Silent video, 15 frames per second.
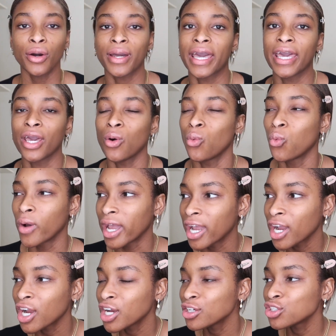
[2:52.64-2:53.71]
Okay,
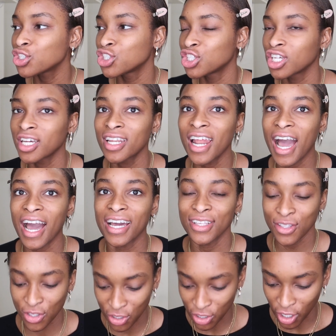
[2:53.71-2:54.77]
where should I
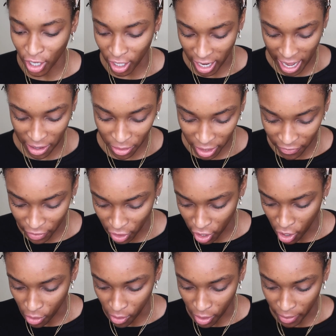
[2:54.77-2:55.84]
start? I don't even
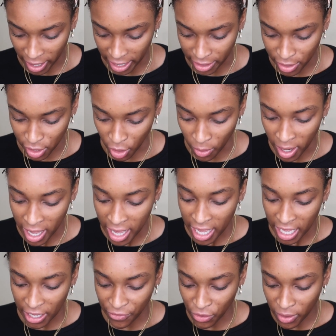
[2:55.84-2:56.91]
know. Okay, so
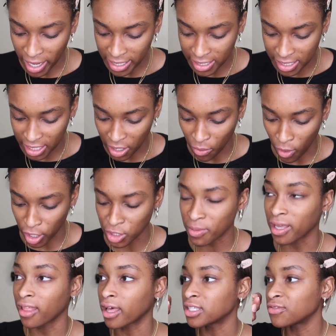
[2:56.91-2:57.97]
if you guys didn't watch
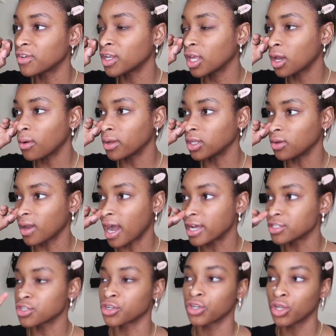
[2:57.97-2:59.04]
my last video and you
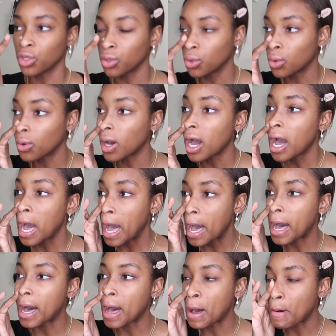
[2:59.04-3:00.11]
guys are new,
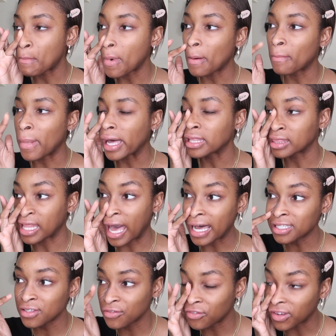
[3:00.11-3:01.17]
my
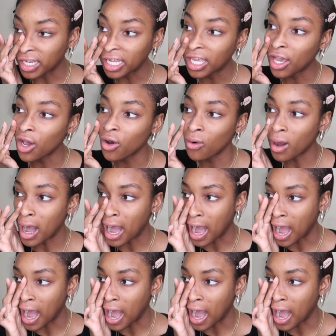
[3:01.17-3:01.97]
last video